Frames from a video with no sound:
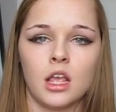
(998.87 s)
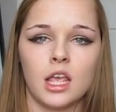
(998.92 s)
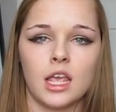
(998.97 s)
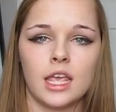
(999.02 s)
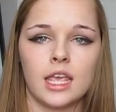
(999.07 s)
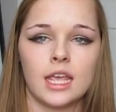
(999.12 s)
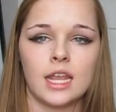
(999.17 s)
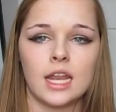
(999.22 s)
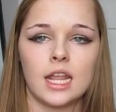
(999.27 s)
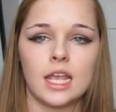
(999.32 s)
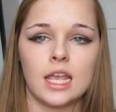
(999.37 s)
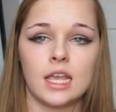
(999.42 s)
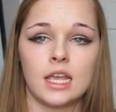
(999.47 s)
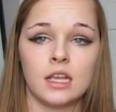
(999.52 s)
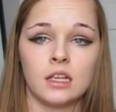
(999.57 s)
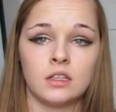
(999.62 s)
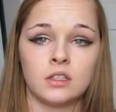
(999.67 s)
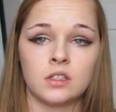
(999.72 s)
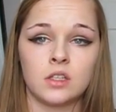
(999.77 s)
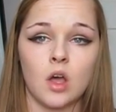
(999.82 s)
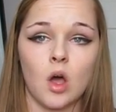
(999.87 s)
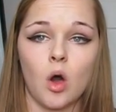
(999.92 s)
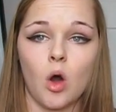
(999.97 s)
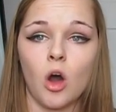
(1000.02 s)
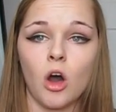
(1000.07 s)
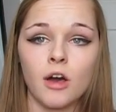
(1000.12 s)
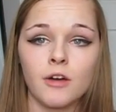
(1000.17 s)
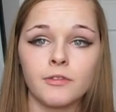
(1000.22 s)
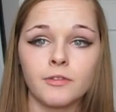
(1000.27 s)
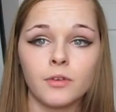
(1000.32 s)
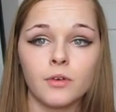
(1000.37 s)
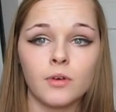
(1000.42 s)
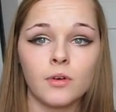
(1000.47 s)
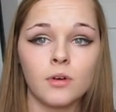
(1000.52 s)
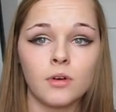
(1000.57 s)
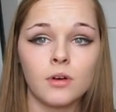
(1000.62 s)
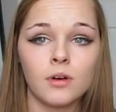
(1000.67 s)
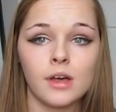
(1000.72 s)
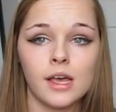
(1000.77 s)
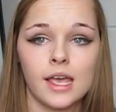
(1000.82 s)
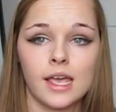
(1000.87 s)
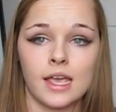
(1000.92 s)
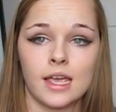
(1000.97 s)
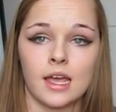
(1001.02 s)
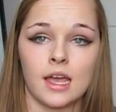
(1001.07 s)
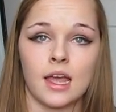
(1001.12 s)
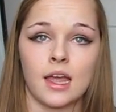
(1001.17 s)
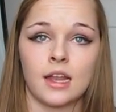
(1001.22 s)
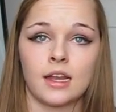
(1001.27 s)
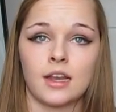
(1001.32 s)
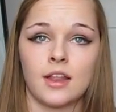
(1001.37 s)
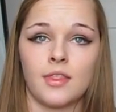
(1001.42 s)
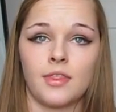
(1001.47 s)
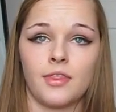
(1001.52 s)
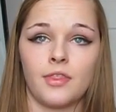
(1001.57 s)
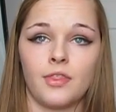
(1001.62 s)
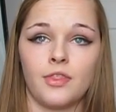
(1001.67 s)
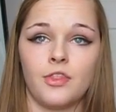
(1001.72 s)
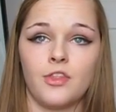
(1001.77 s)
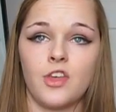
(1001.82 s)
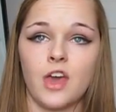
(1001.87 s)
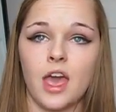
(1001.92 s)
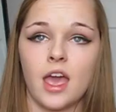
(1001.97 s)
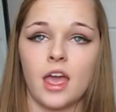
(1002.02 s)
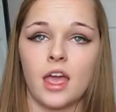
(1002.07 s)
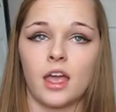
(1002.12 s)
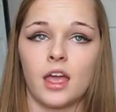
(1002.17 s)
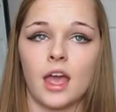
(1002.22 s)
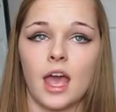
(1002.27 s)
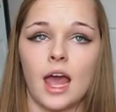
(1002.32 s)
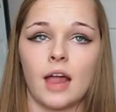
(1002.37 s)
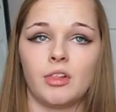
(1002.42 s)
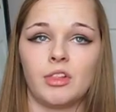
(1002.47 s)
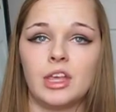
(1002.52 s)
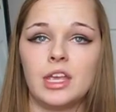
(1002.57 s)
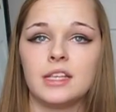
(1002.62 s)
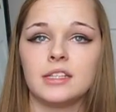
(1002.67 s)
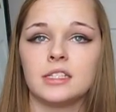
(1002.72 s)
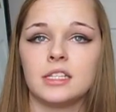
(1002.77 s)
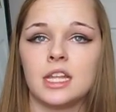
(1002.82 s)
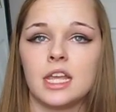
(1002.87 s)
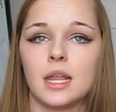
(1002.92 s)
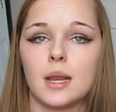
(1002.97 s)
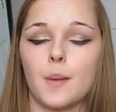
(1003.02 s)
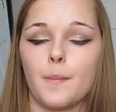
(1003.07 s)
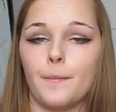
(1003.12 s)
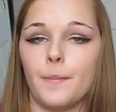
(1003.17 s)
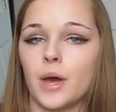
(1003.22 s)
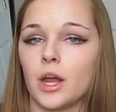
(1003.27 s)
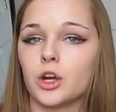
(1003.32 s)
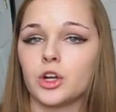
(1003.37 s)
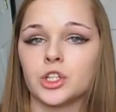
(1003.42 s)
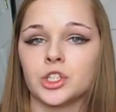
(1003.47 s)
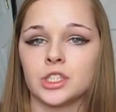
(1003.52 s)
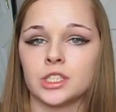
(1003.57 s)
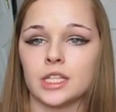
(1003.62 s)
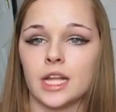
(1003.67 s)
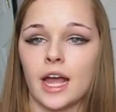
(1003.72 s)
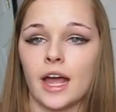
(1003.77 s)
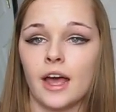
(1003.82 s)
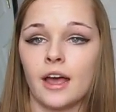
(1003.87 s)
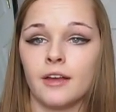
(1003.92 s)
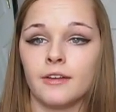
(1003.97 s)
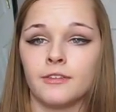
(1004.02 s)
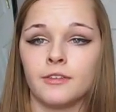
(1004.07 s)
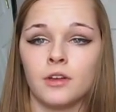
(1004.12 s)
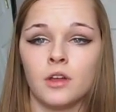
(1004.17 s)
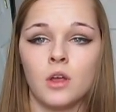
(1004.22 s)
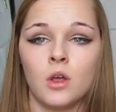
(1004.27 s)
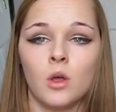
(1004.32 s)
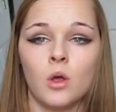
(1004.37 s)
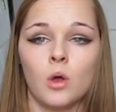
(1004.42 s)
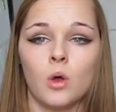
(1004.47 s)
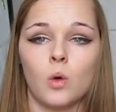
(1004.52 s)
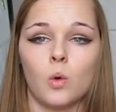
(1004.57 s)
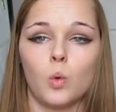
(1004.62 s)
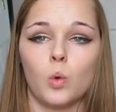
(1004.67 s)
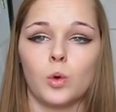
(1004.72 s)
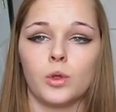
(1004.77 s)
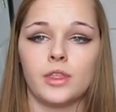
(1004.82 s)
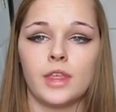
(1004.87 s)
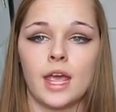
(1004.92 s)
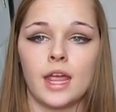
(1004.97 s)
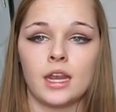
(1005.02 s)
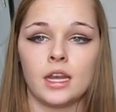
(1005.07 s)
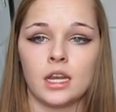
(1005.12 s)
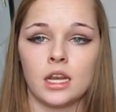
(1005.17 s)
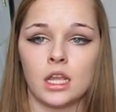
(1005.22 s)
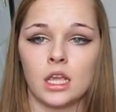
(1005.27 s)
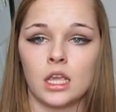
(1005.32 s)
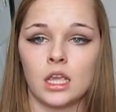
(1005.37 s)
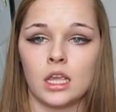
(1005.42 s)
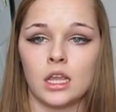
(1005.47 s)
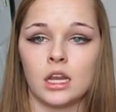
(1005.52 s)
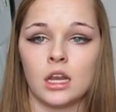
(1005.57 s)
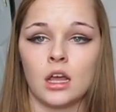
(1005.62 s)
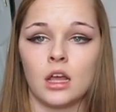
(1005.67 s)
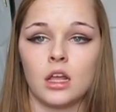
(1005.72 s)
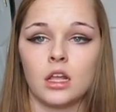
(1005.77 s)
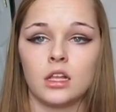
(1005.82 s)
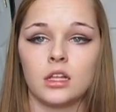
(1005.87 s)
It is awful, and they at least need a better staff, or they need